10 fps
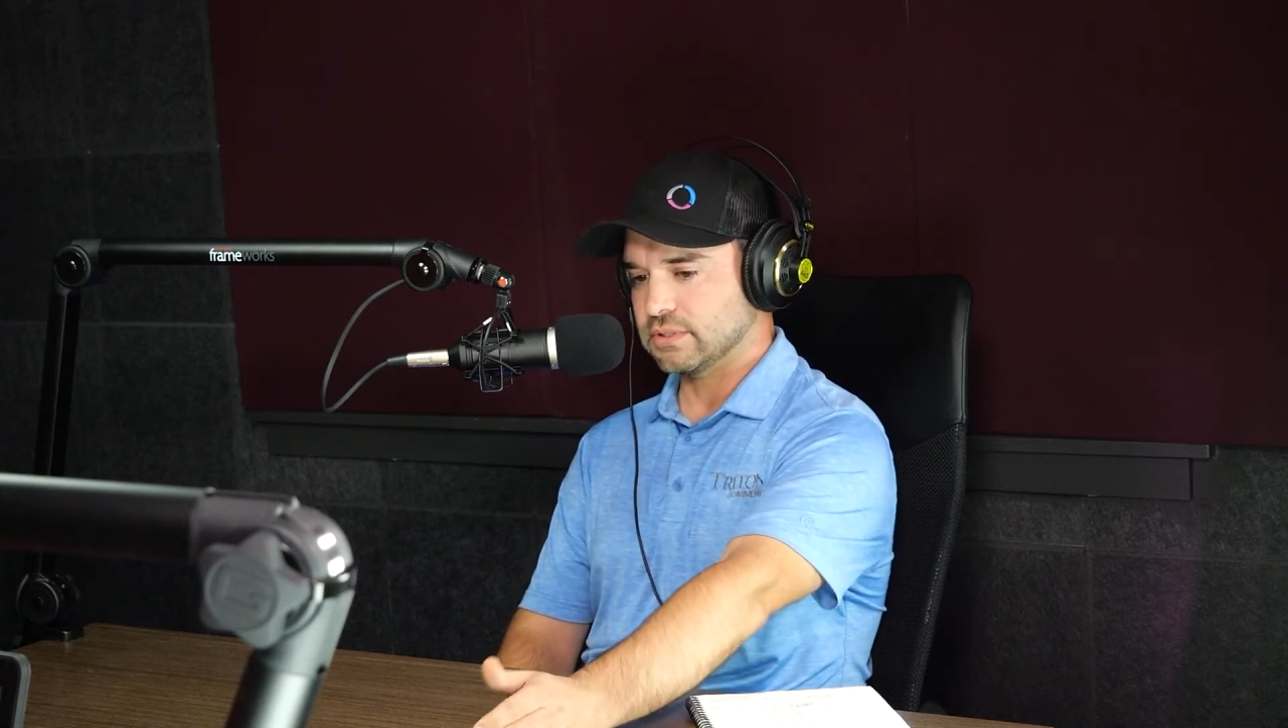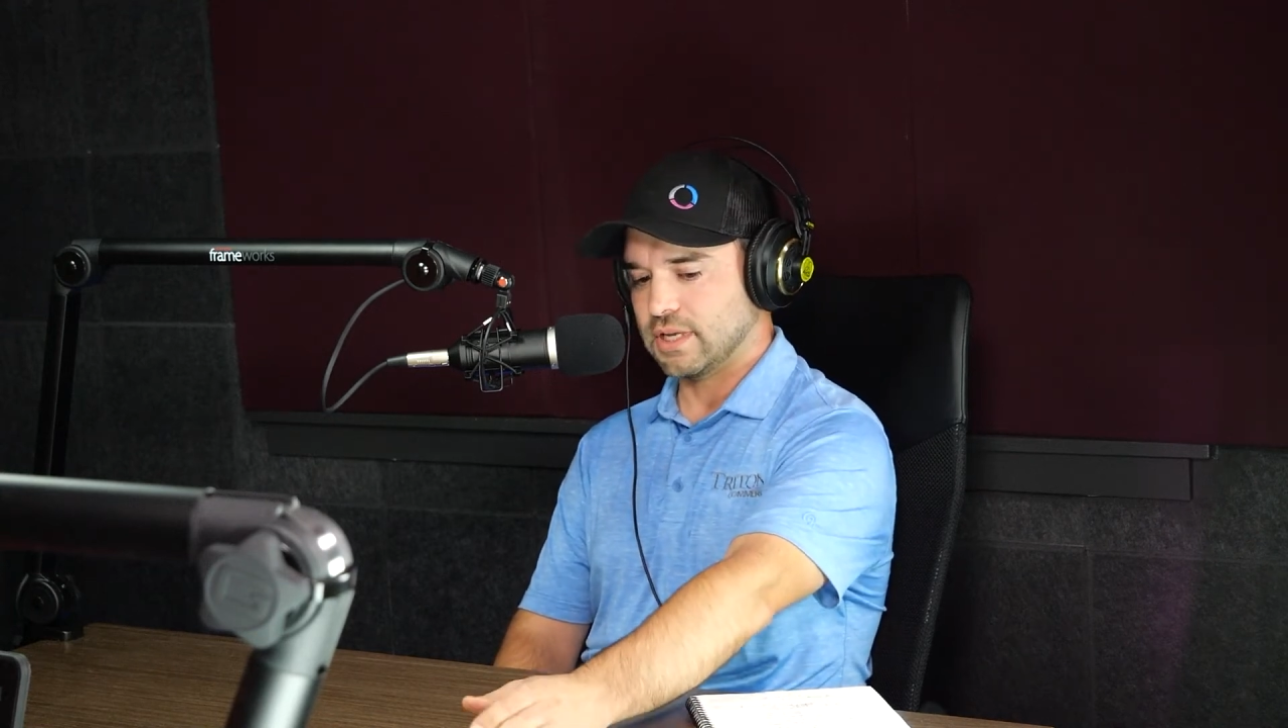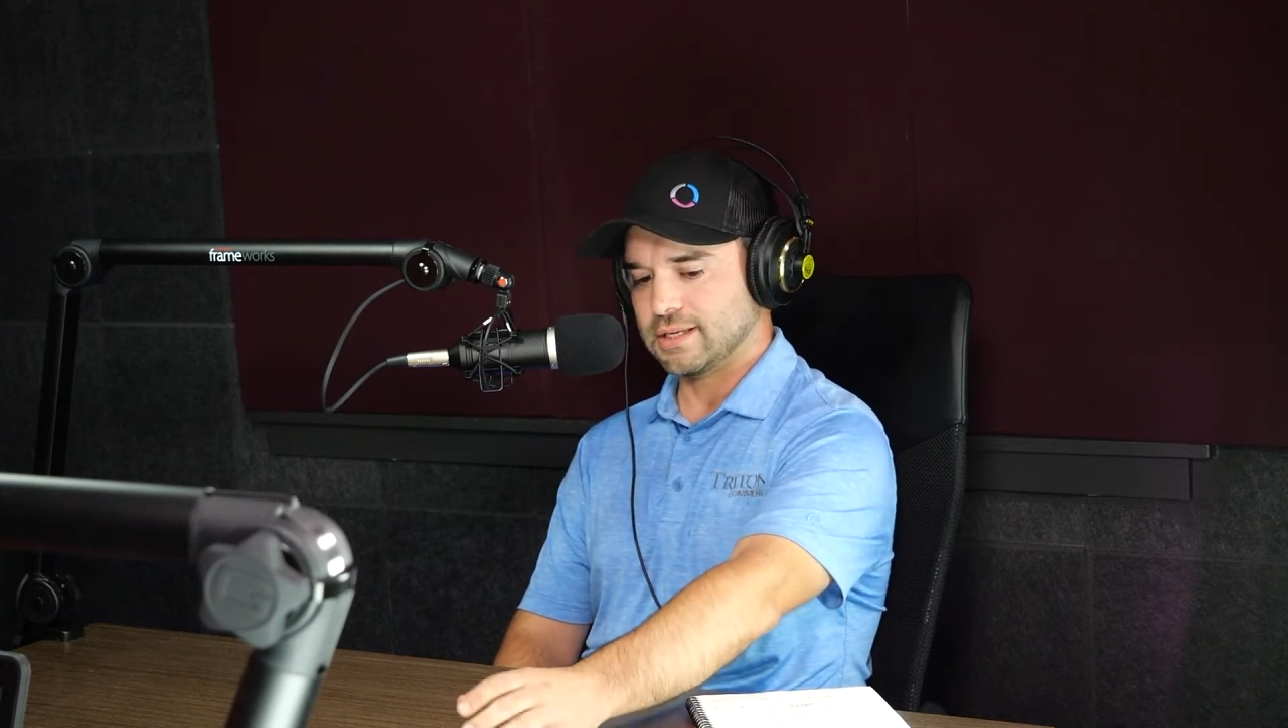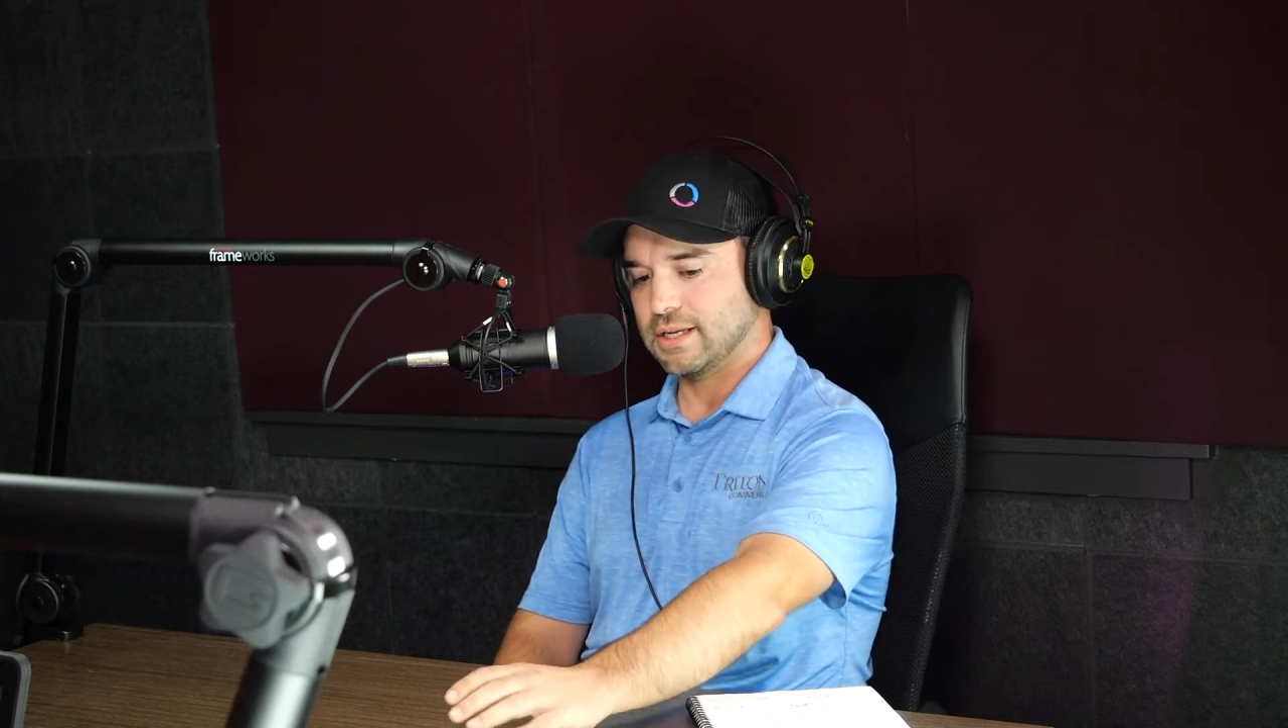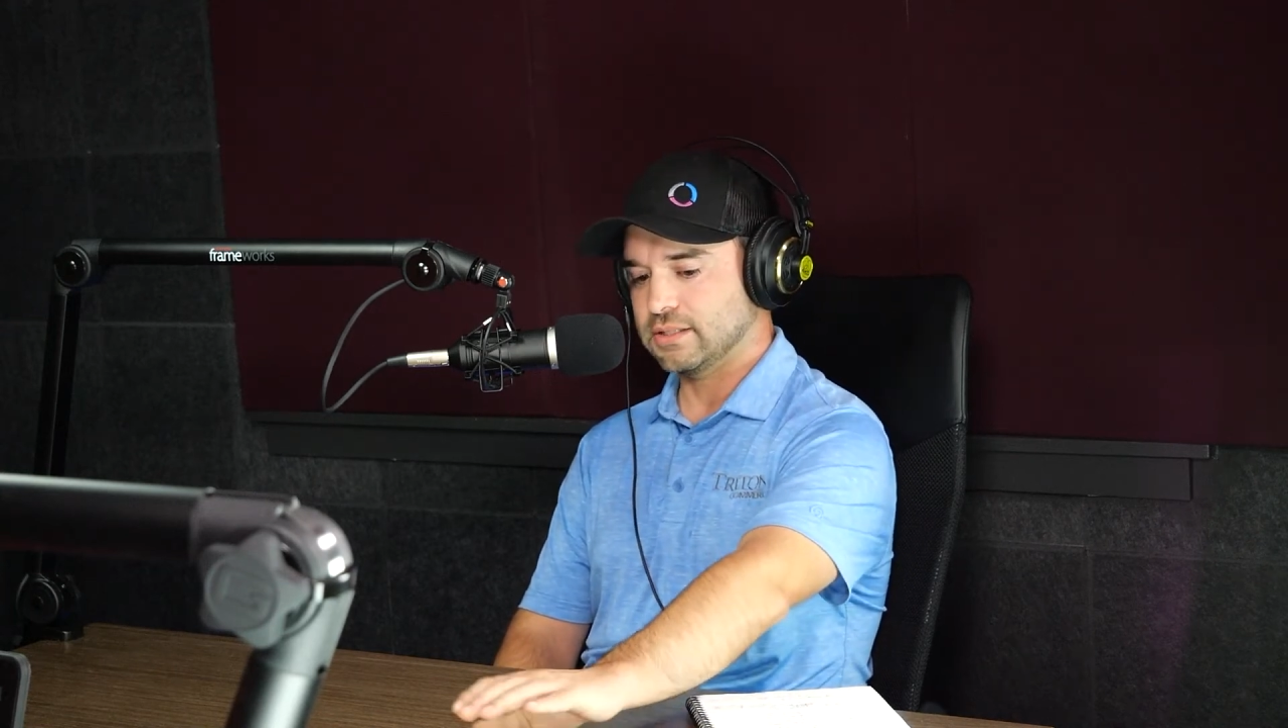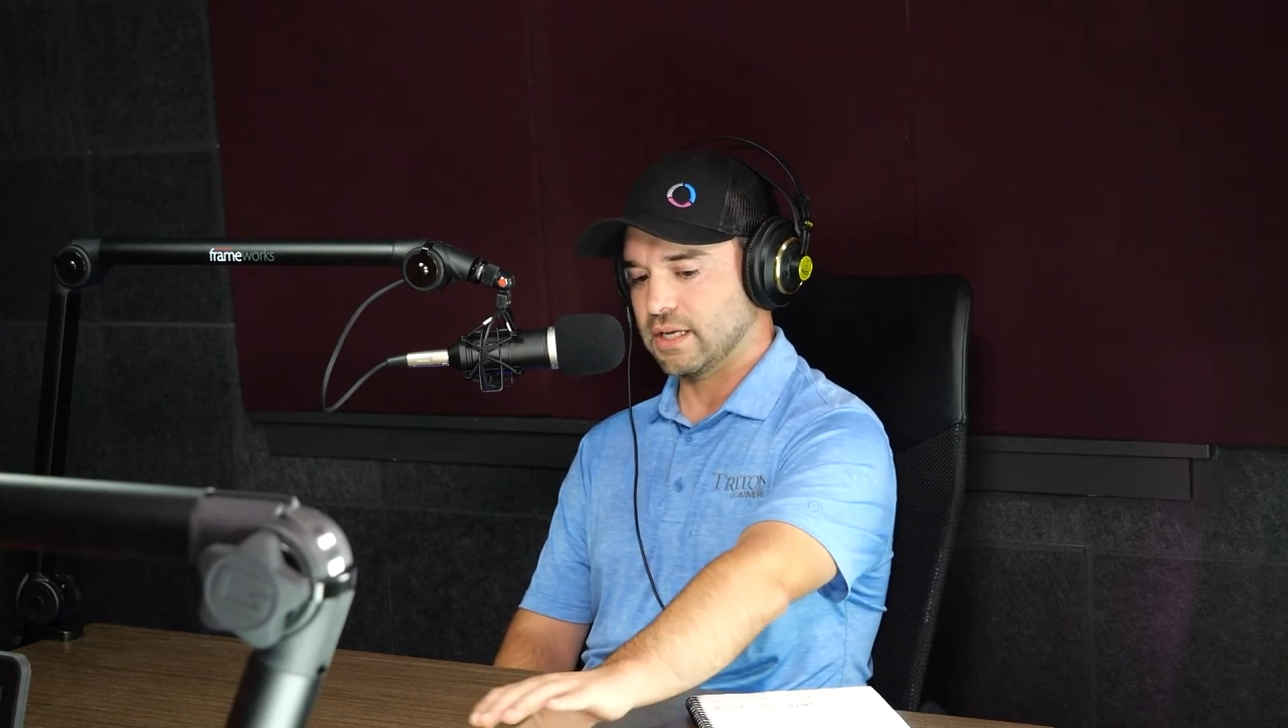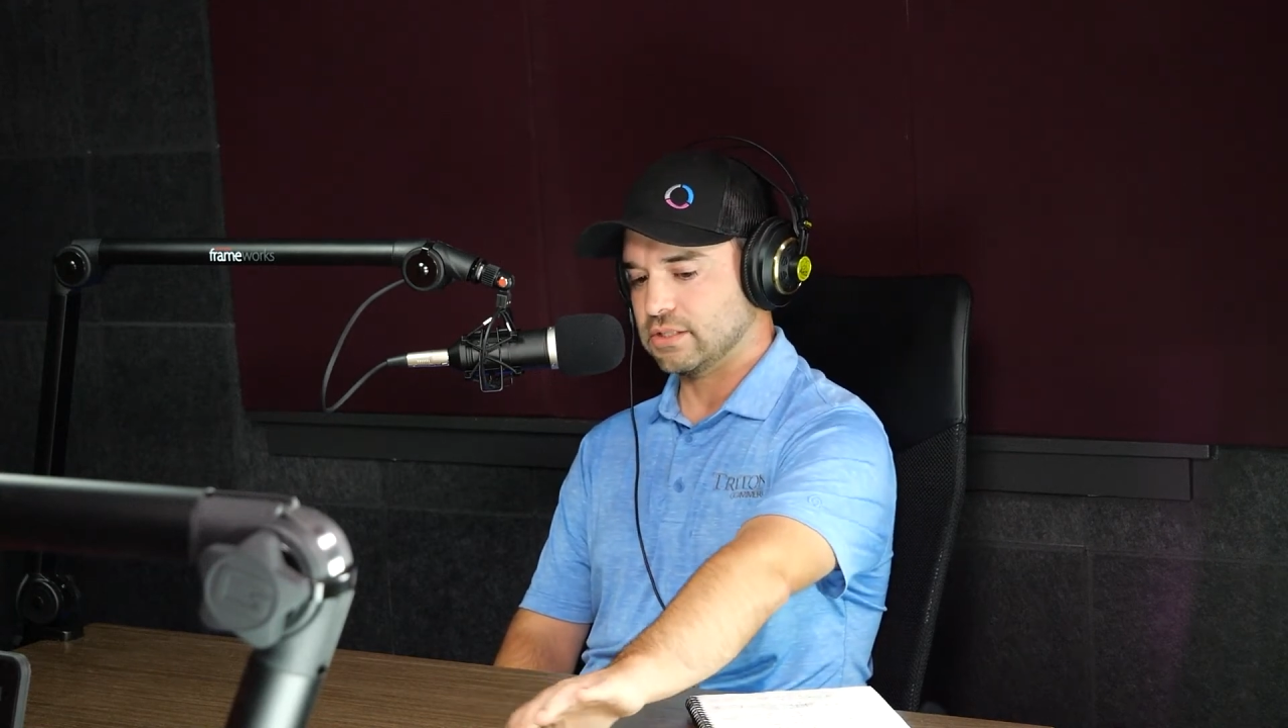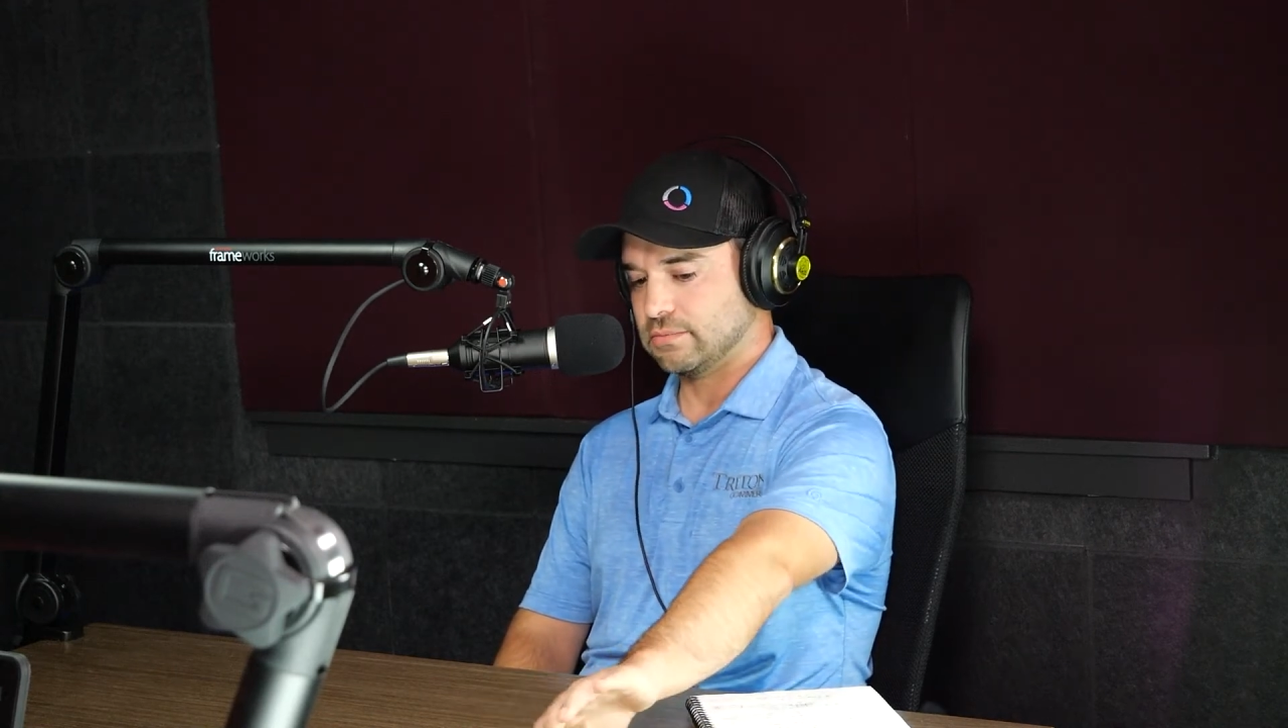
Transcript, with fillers: that, getting that